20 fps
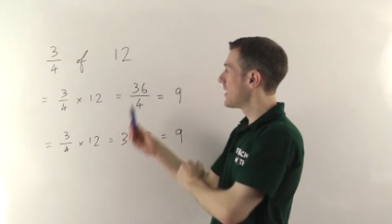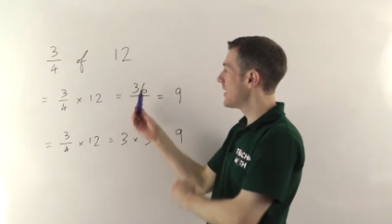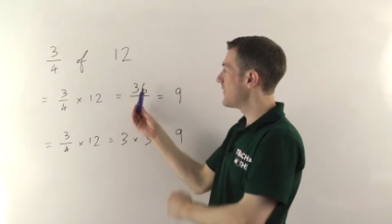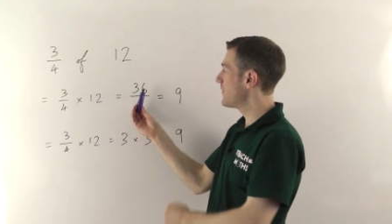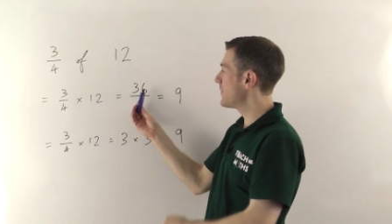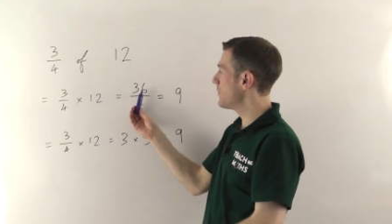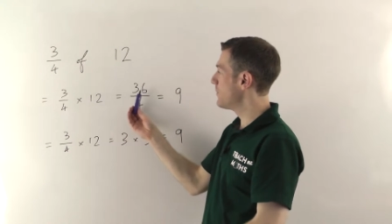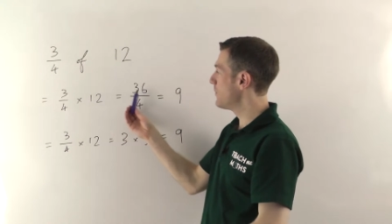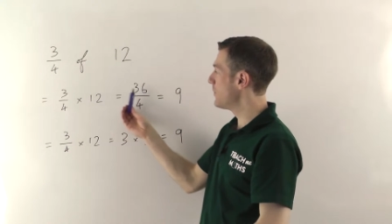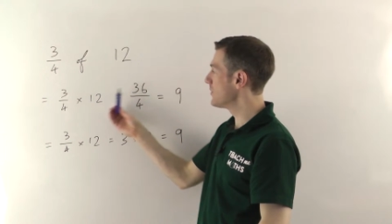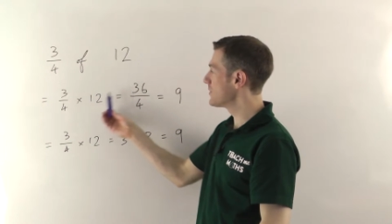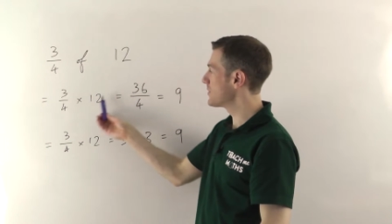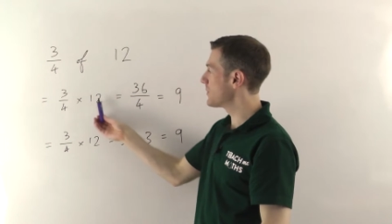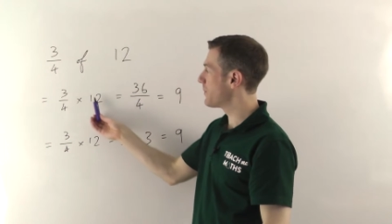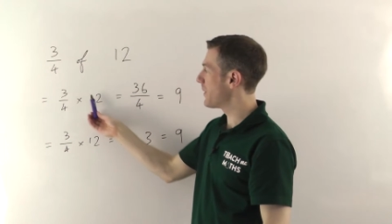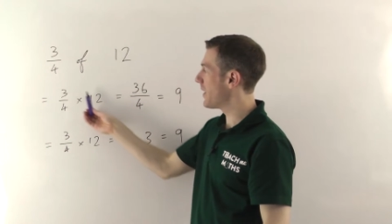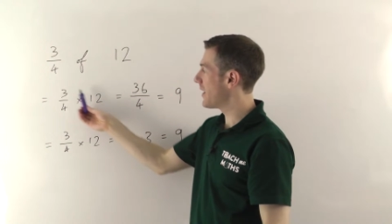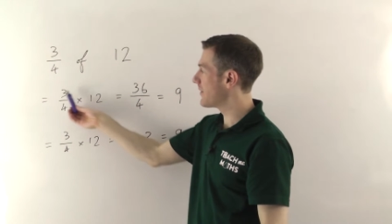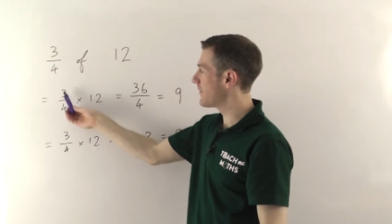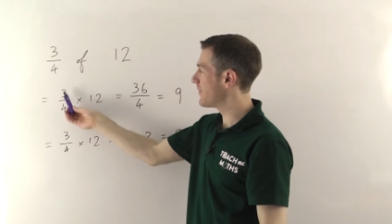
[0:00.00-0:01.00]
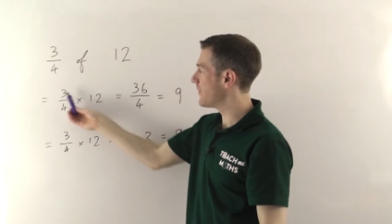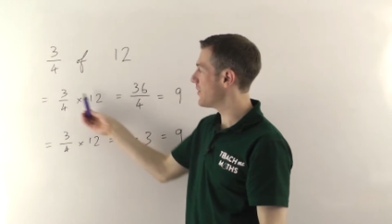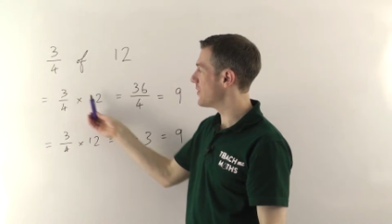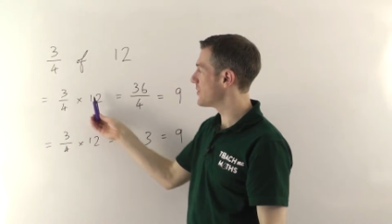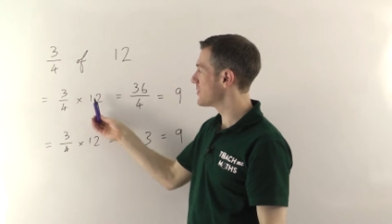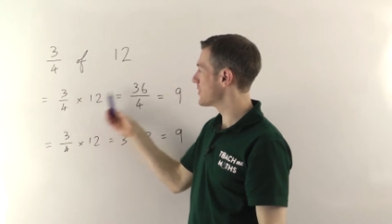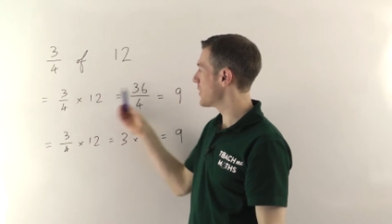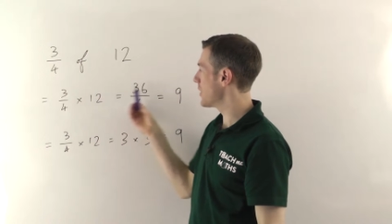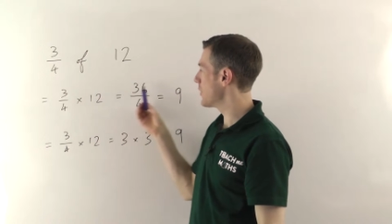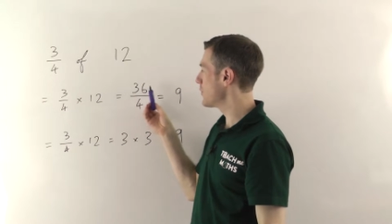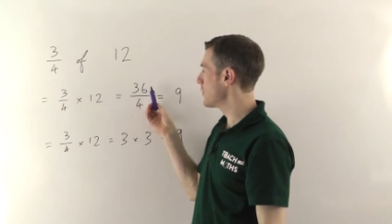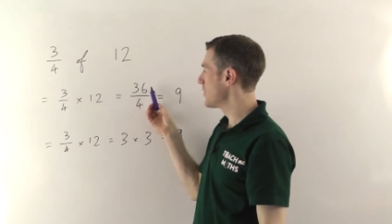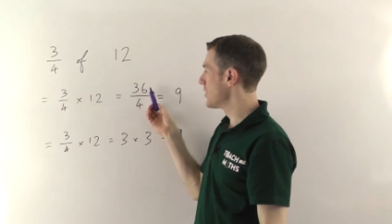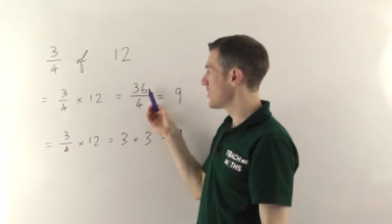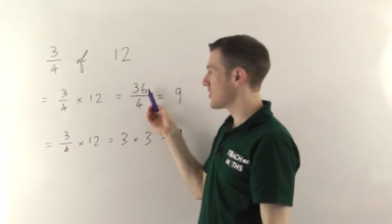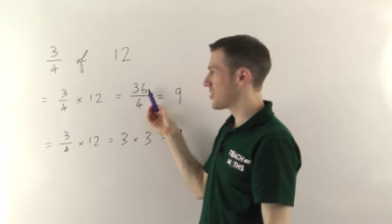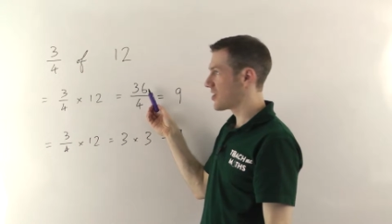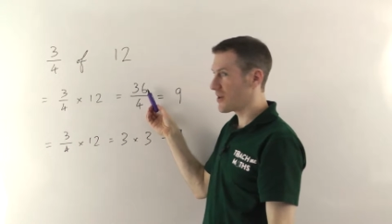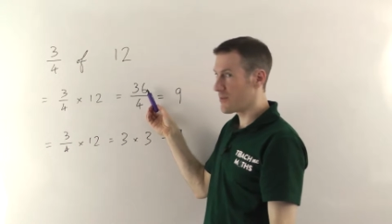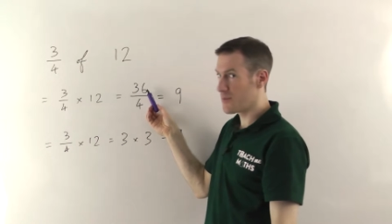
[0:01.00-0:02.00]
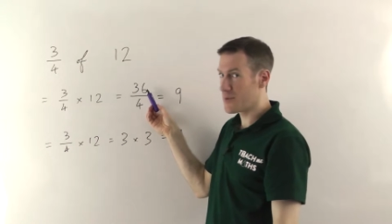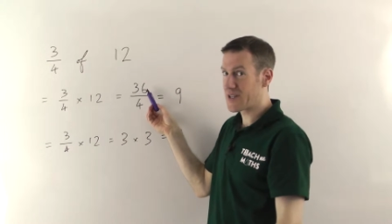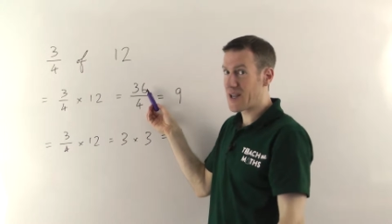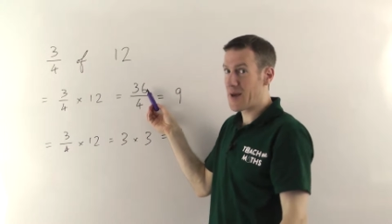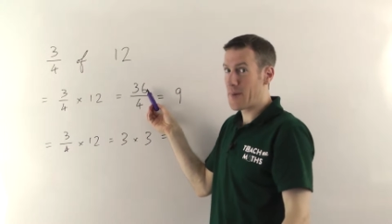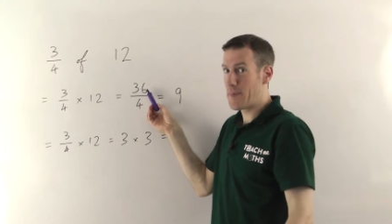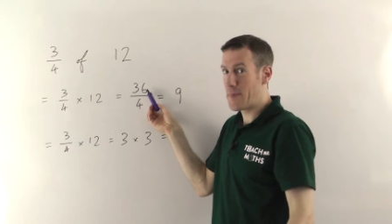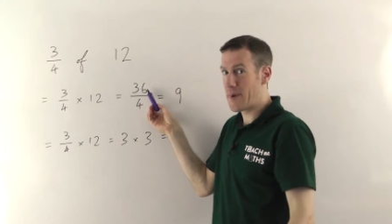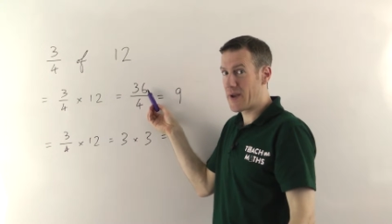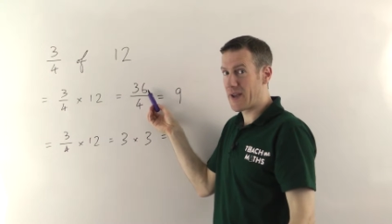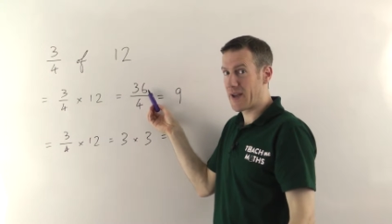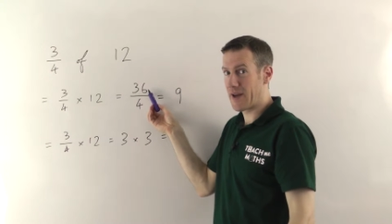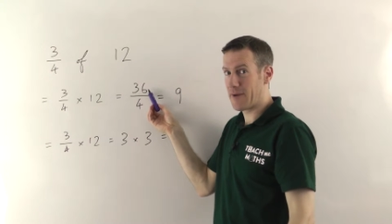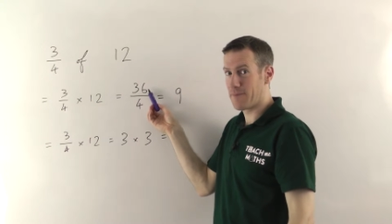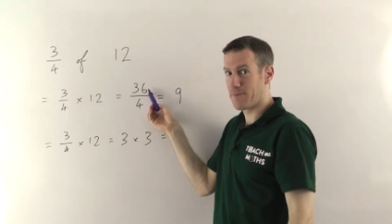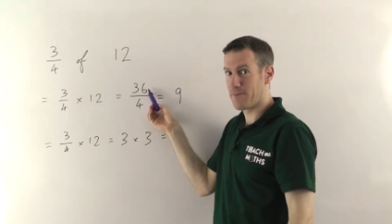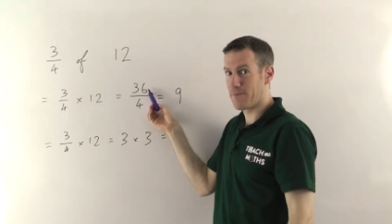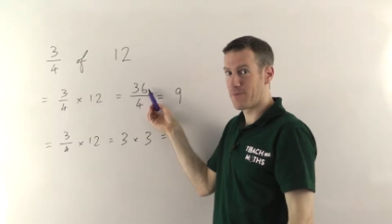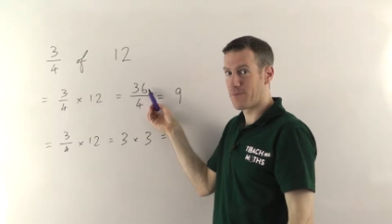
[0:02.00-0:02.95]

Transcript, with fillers: If you multiply first though, the numbers get bigger